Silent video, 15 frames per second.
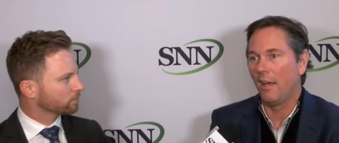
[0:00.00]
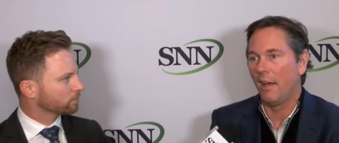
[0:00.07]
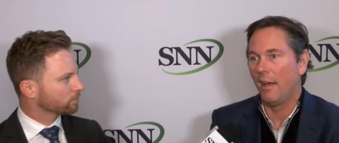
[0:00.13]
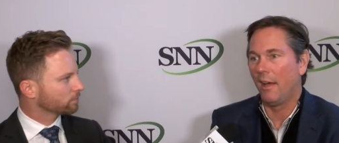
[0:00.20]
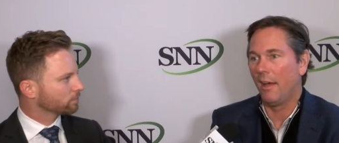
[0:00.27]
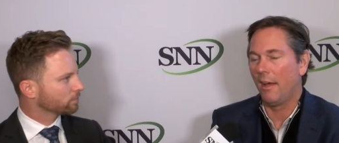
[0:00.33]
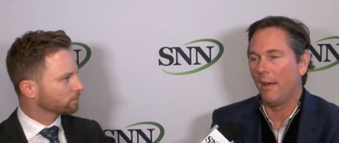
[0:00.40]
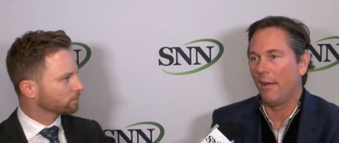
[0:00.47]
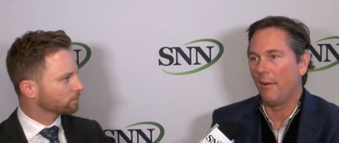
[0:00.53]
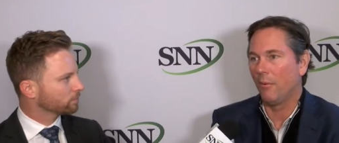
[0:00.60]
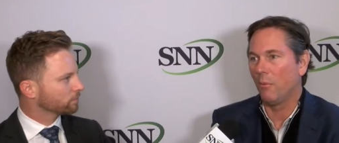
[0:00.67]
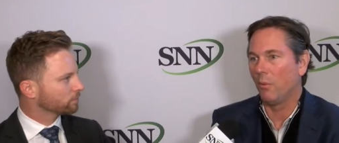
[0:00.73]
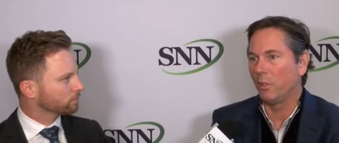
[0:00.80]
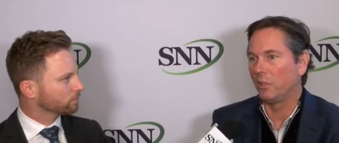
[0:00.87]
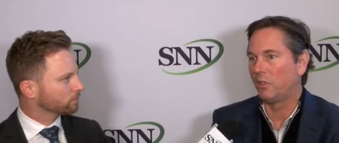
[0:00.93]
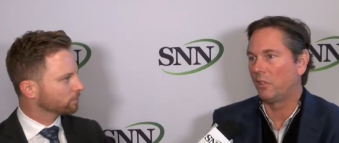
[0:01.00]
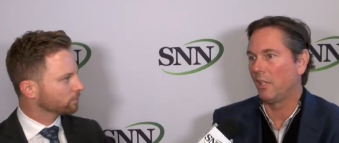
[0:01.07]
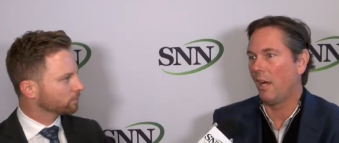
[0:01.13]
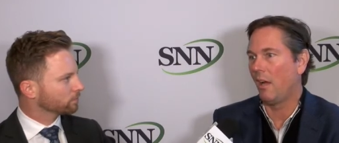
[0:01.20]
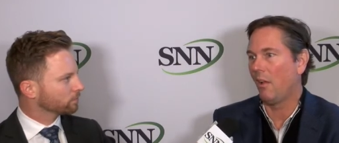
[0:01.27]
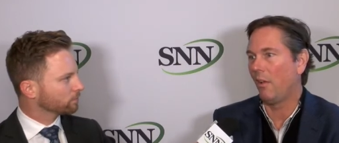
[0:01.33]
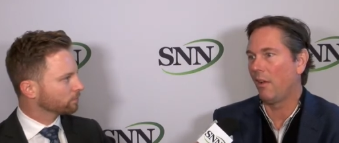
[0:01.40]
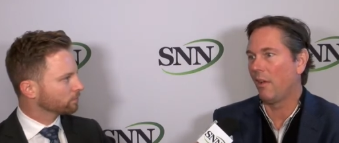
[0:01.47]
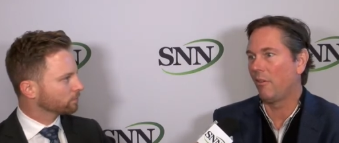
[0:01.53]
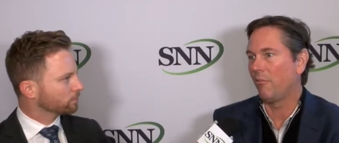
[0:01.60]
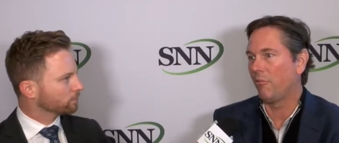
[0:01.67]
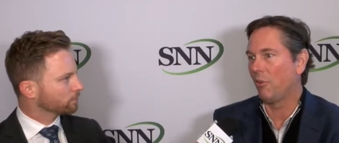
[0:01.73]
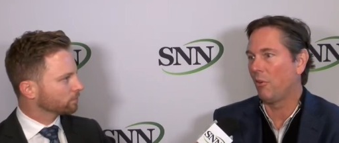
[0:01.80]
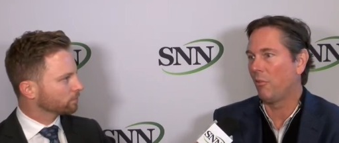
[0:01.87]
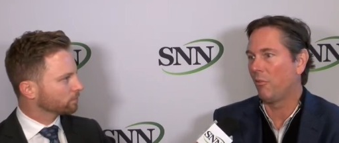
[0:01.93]
Speaker 1: Uh, we sell a
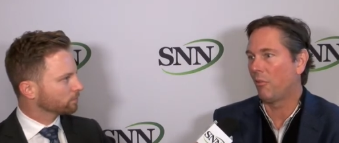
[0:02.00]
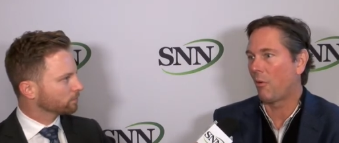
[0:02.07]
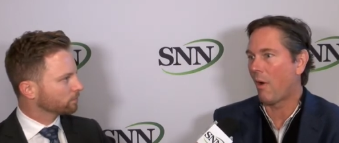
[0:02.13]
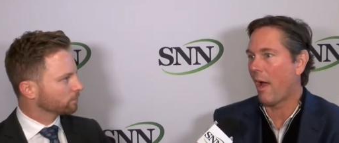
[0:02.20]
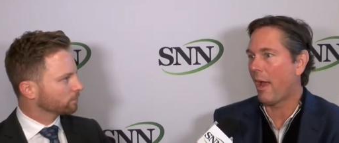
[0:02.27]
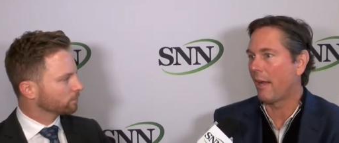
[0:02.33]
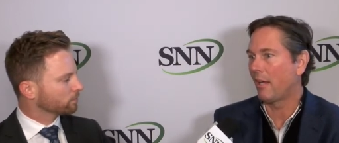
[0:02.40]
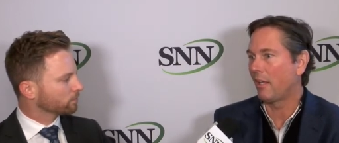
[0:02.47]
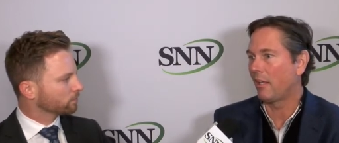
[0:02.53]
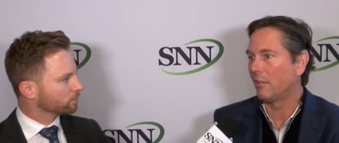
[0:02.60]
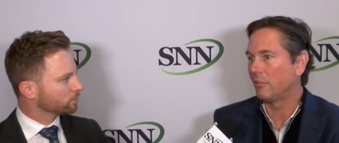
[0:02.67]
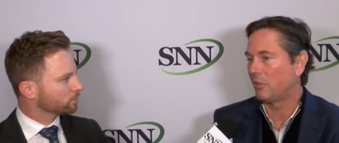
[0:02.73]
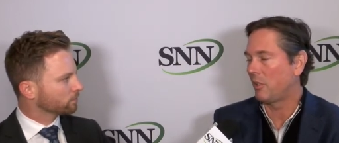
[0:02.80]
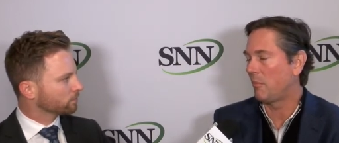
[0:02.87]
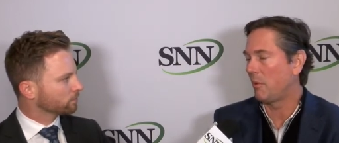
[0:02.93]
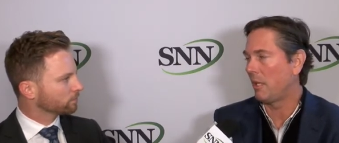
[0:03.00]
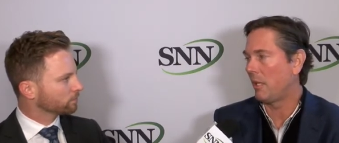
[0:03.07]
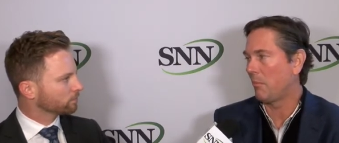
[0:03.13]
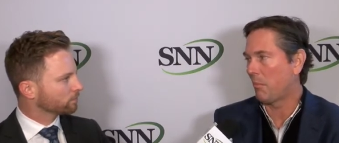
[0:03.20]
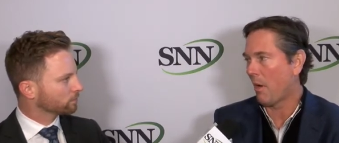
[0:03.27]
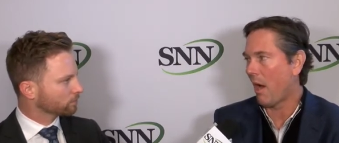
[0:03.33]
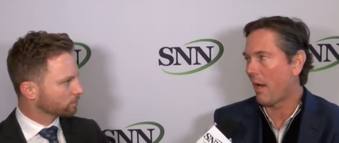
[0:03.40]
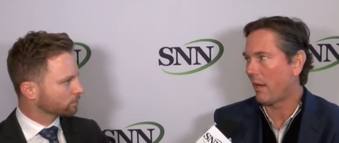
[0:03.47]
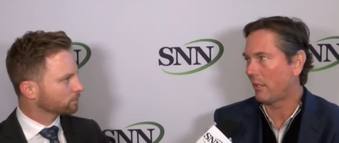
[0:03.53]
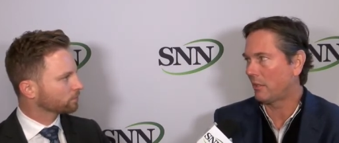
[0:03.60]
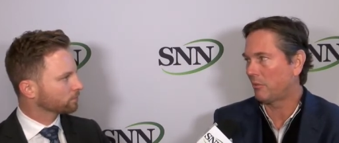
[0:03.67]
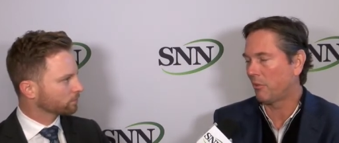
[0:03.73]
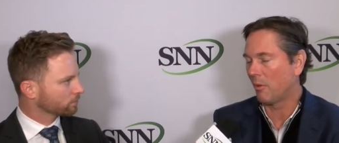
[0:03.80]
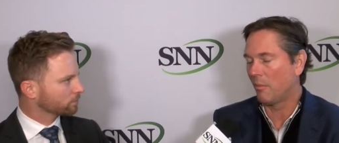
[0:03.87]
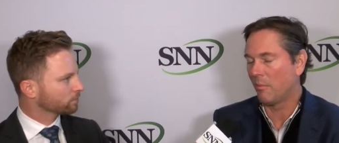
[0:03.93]
full variety of CBD
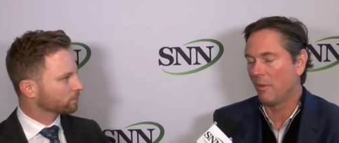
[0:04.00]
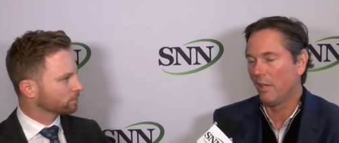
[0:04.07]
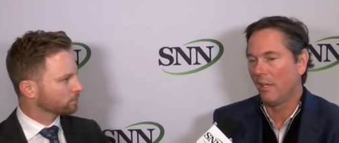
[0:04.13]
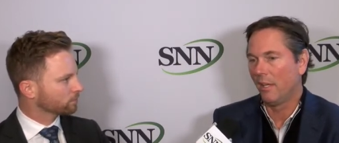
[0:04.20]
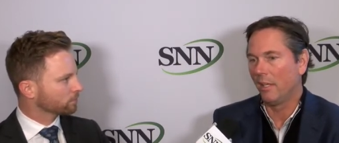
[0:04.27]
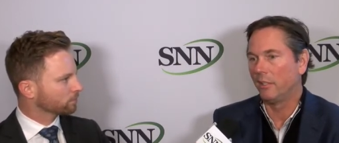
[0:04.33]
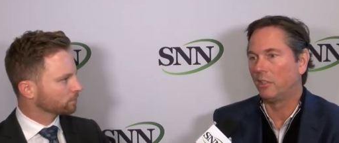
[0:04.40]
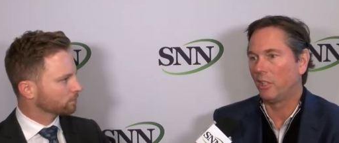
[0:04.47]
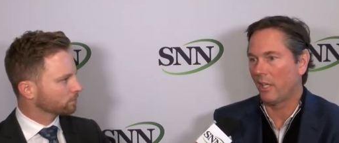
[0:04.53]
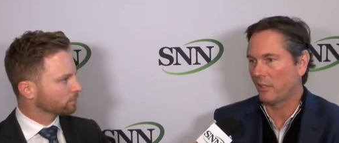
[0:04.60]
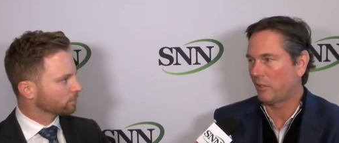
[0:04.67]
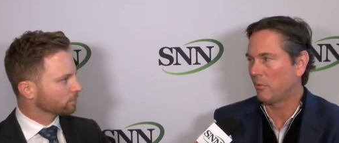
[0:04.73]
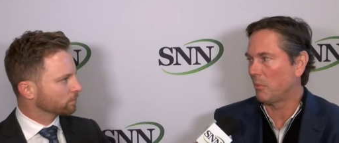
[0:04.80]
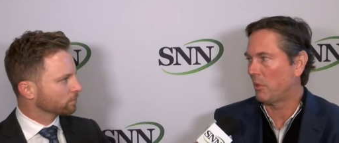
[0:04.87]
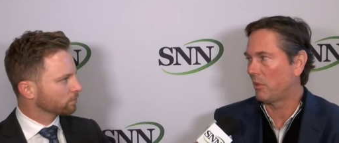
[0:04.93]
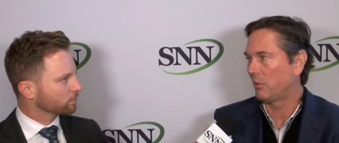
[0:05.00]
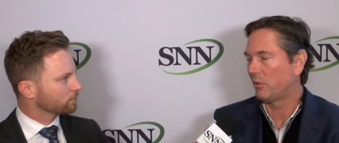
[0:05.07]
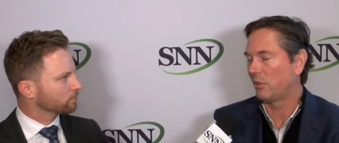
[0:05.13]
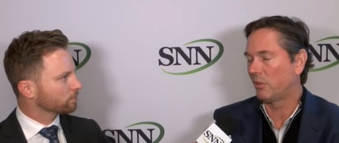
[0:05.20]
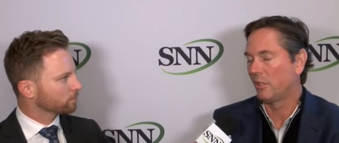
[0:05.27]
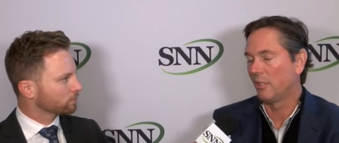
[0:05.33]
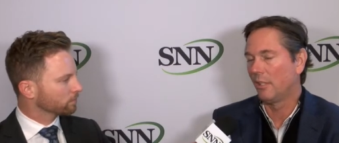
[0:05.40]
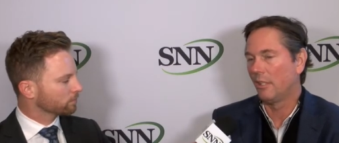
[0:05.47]
products from ingestibles